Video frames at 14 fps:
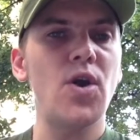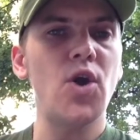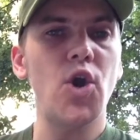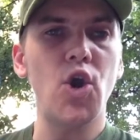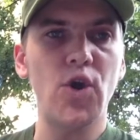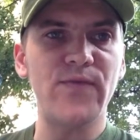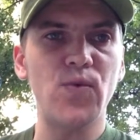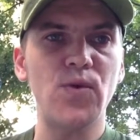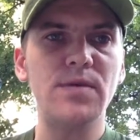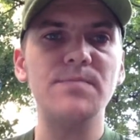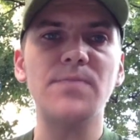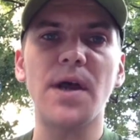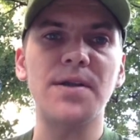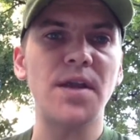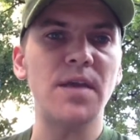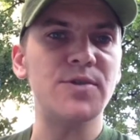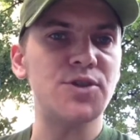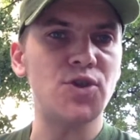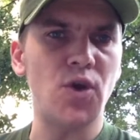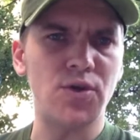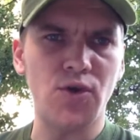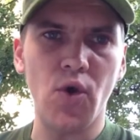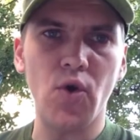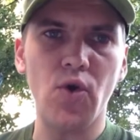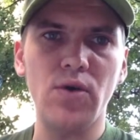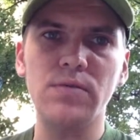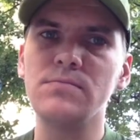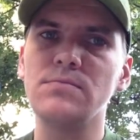Hello everyone, my name is John
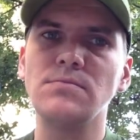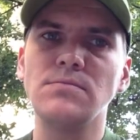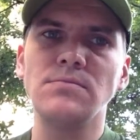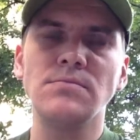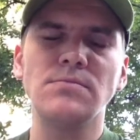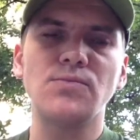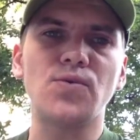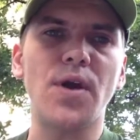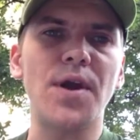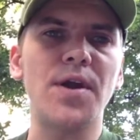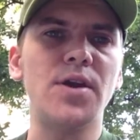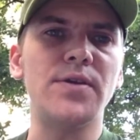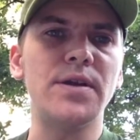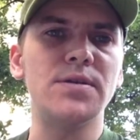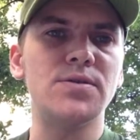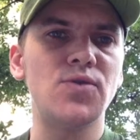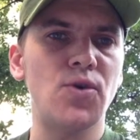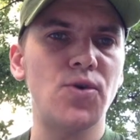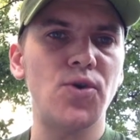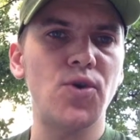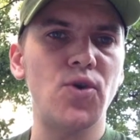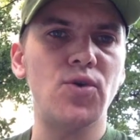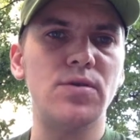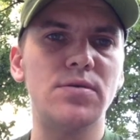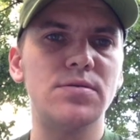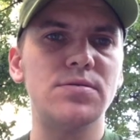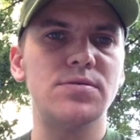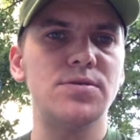Dahl, right here in Tokyo,
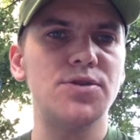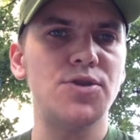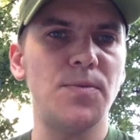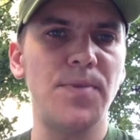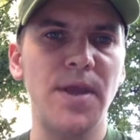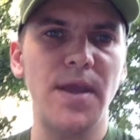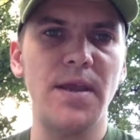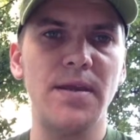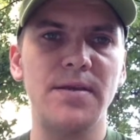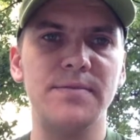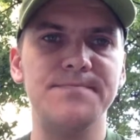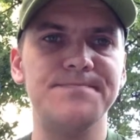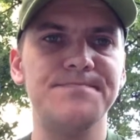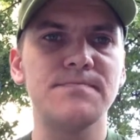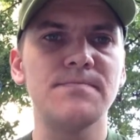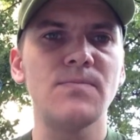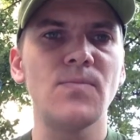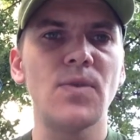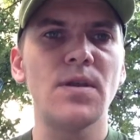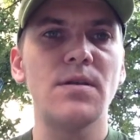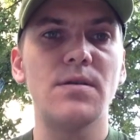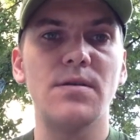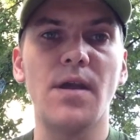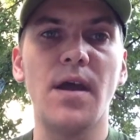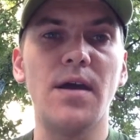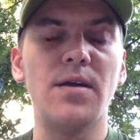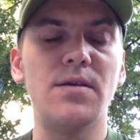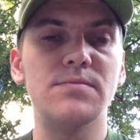Japan.
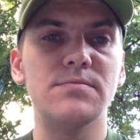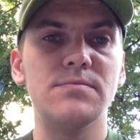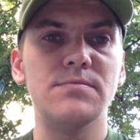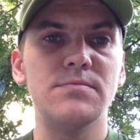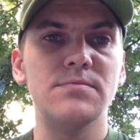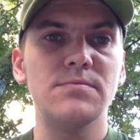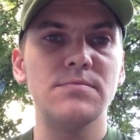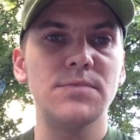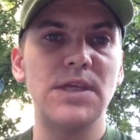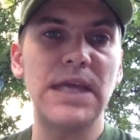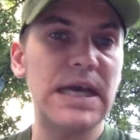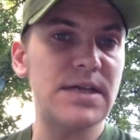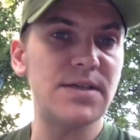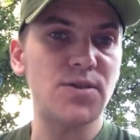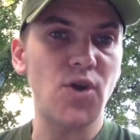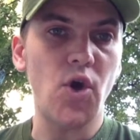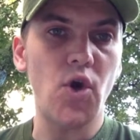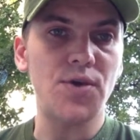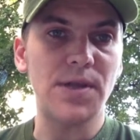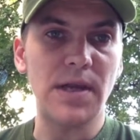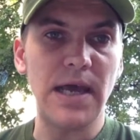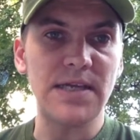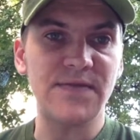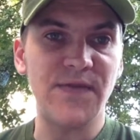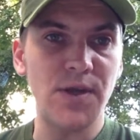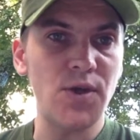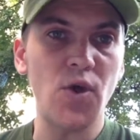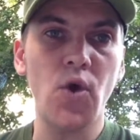Now, you guys saw in the last
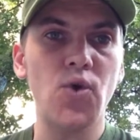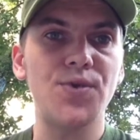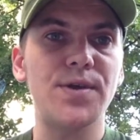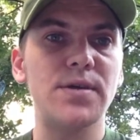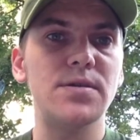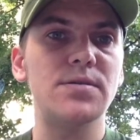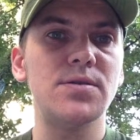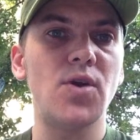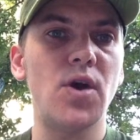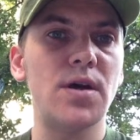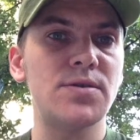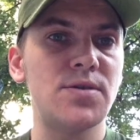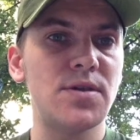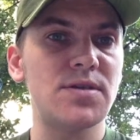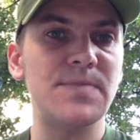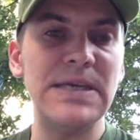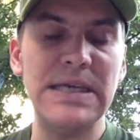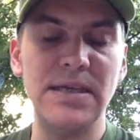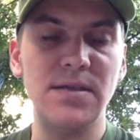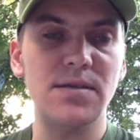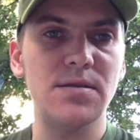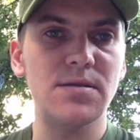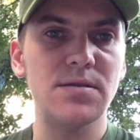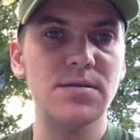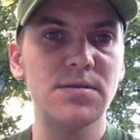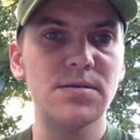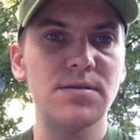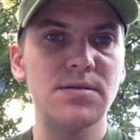video that, you know, I took some heat
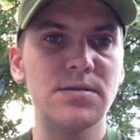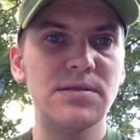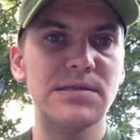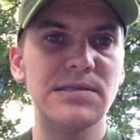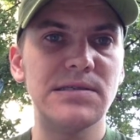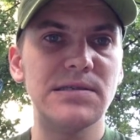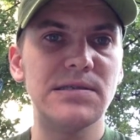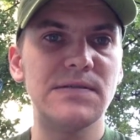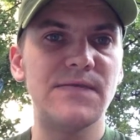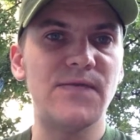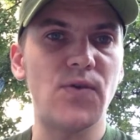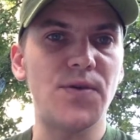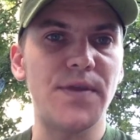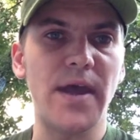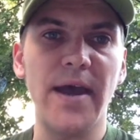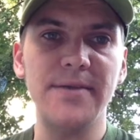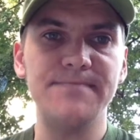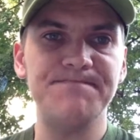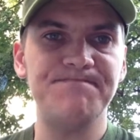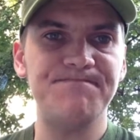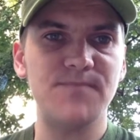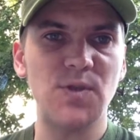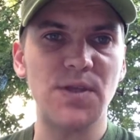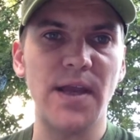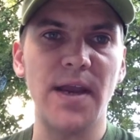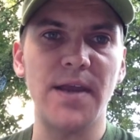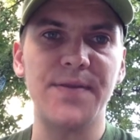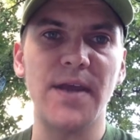for that,
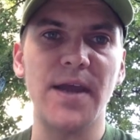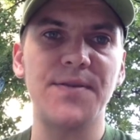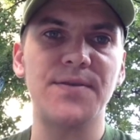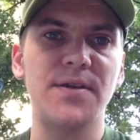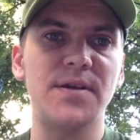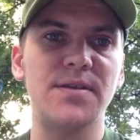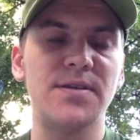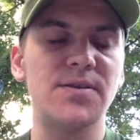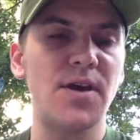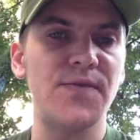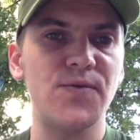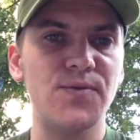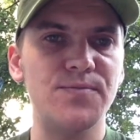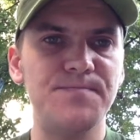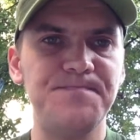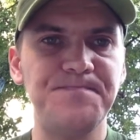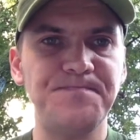saying that the typhoon